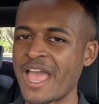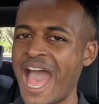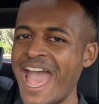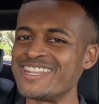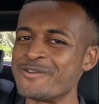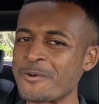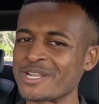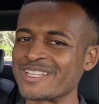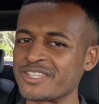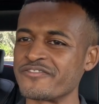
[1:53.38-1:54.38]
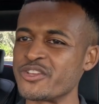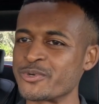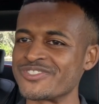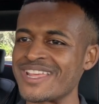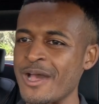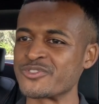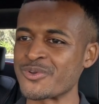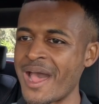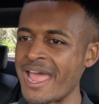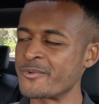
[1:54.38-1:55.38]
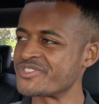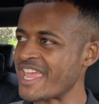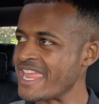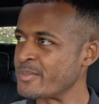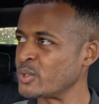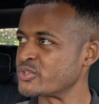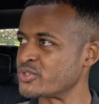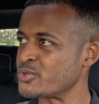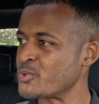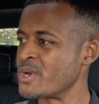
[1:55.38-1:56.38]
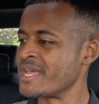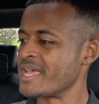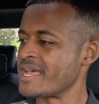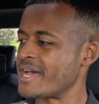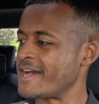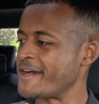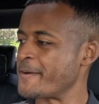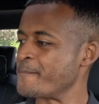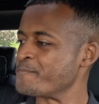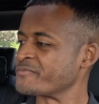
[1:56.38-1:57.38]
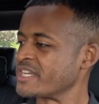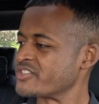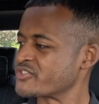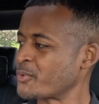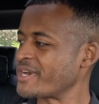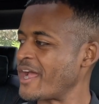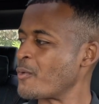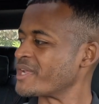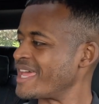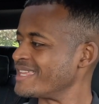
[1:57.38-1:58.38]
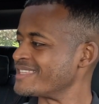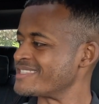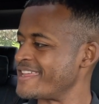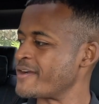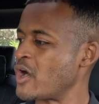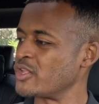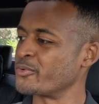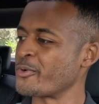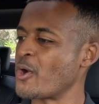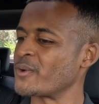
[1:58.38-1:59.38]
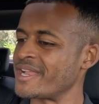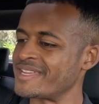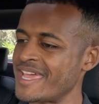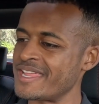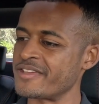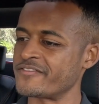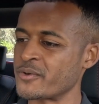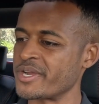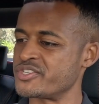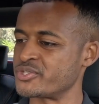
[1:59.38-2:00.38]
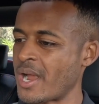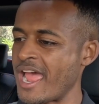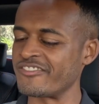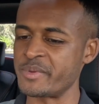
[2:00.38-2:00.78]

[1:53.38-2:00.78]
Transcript: I didn't want to let the viewers down. So I was able to sort out getting this thing on the road and getting it for a drive